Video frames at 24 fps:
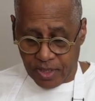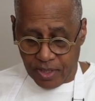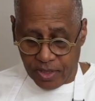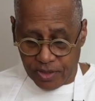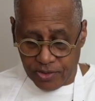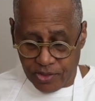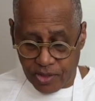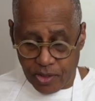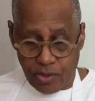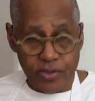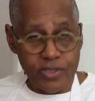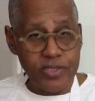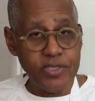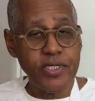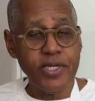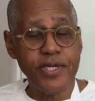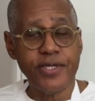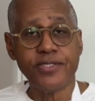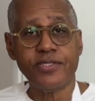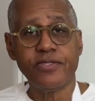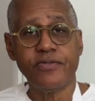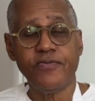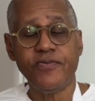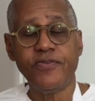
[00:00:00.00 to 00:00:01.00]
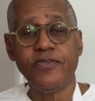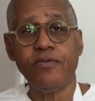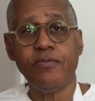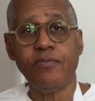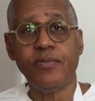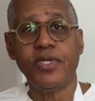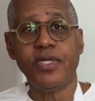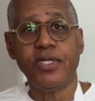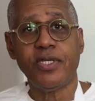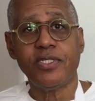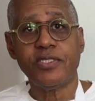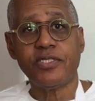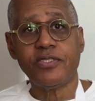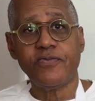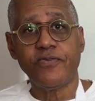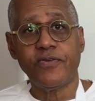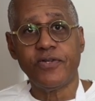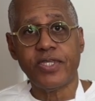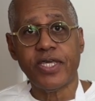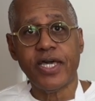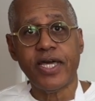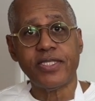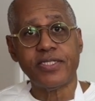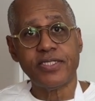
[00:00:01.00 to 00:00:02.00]
So it takes a few minutes for
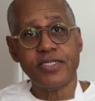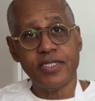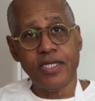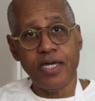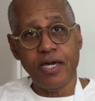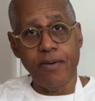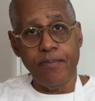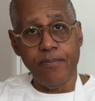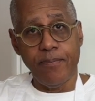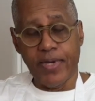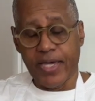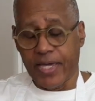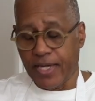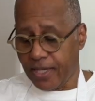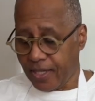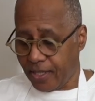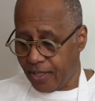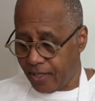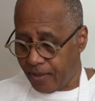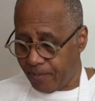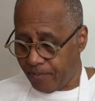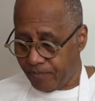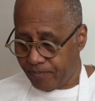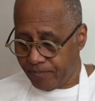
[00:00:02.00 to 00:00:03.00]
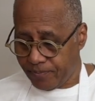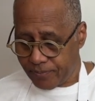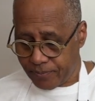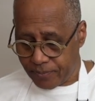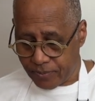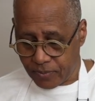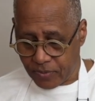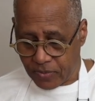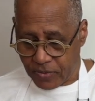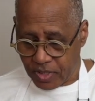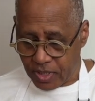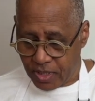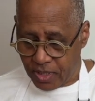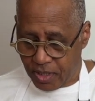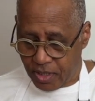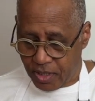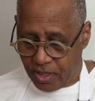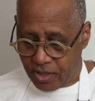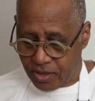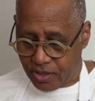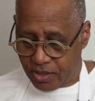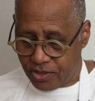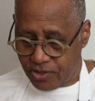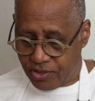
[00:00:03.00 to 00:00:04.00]
that to come back up
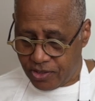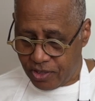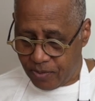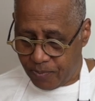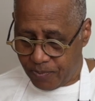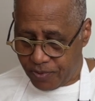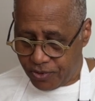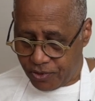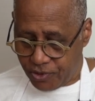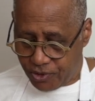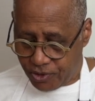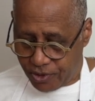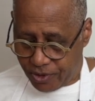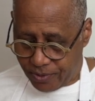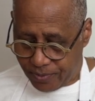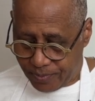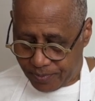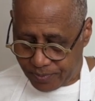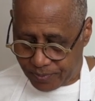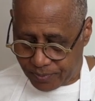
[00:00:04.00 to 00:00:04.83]
to temperature,